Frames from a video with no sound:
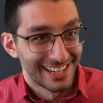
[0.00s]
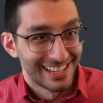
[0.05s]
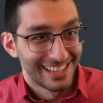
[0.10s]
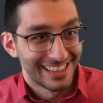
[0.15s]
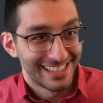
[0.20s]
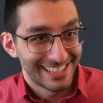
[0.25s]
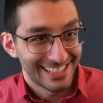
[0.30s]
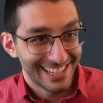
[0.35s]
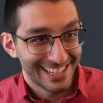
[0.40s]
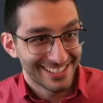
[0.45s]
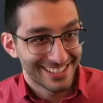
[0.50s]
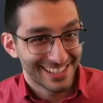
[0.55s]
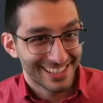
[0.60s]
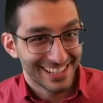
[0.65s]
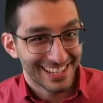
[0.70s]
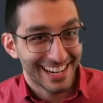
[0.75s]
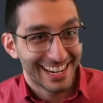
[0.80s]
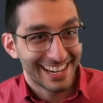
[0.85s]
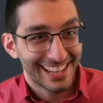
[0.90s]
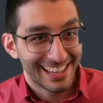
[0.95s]
This sounds like the
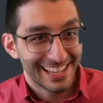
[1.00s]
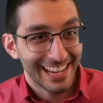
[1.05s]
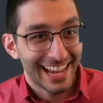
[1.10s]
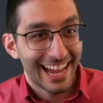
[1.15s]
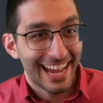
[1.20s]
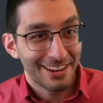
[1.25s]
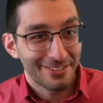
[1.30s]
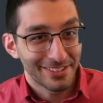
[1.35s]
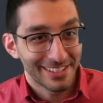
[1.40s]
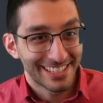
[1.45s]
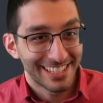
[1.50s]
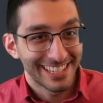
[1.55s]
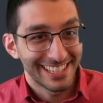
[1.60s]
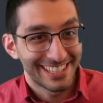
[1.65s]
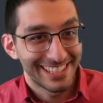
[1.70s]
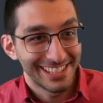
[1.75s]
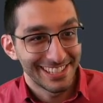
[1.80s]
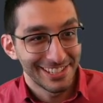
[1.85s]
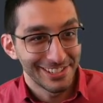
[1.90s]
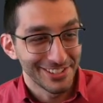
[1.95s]
kind of thing I would say to
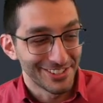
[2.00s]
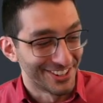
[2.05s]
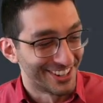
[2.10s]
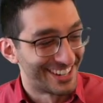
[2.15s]
you.